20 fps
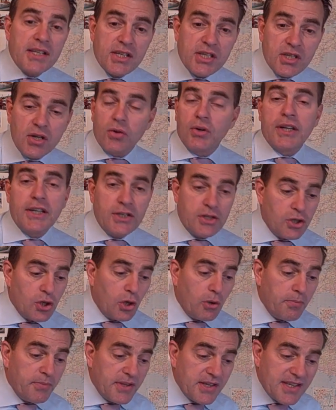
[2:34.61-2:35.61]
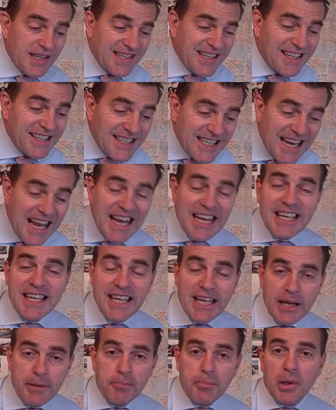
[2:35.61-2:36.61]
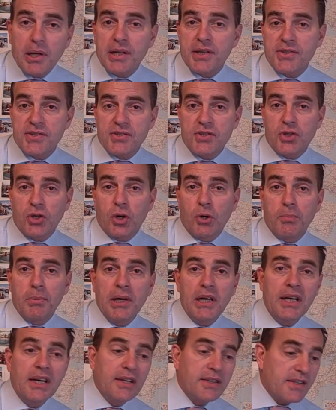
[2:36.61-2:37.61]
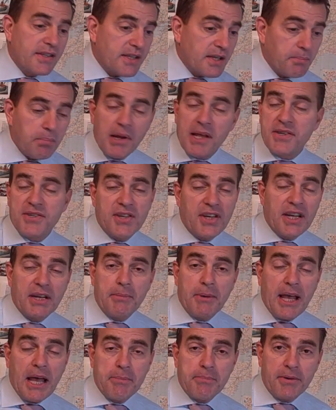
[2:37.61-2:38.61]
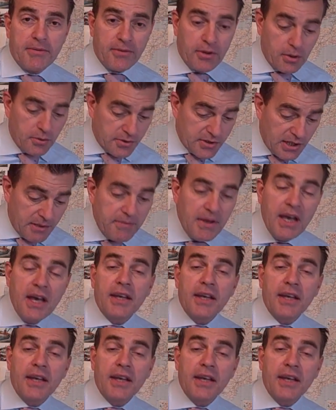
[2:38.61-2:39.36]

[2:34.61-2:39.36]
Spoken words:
solid job, this is a 10-year plus job. This is a place you're going to be happy for a long time.